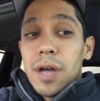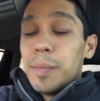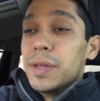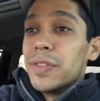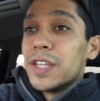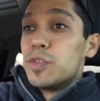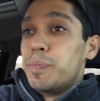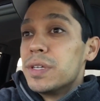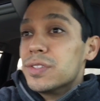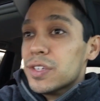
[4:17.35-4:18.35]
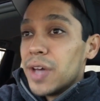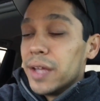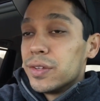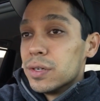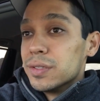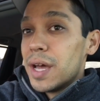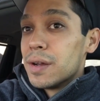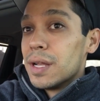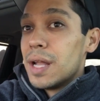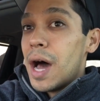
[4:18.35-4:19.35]
I mean, that's business. I turned
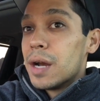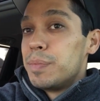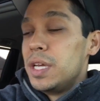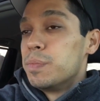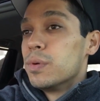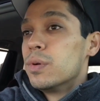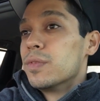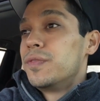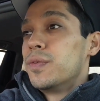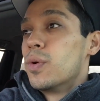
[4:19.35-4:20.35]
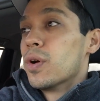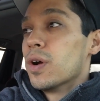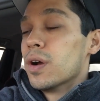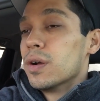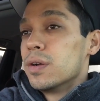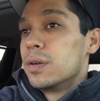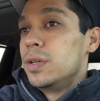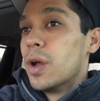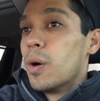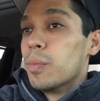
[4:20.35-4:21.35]
down a lot of people for,
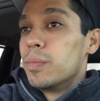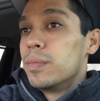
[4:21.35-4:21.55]
you know,